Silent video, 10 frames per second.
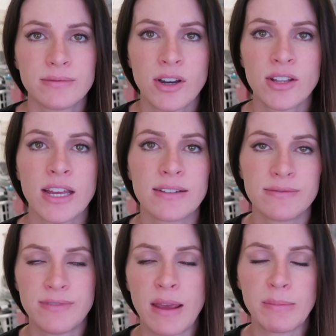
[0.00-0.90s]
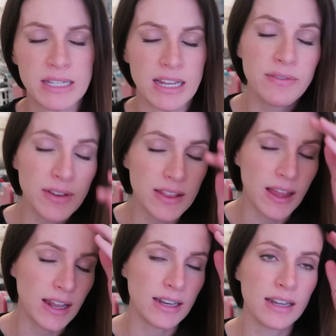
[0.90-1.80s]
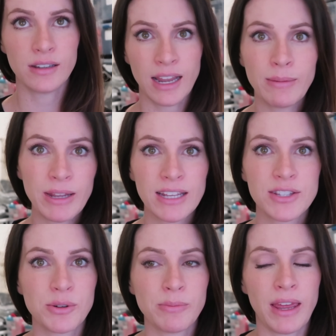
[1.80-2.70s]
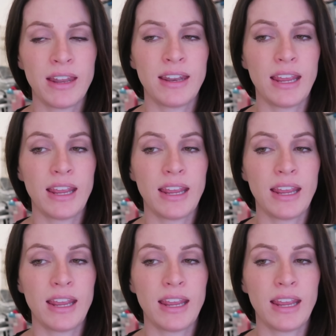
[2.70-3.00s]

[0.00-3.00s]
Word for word: all that family stuff, and then now my kids are in bed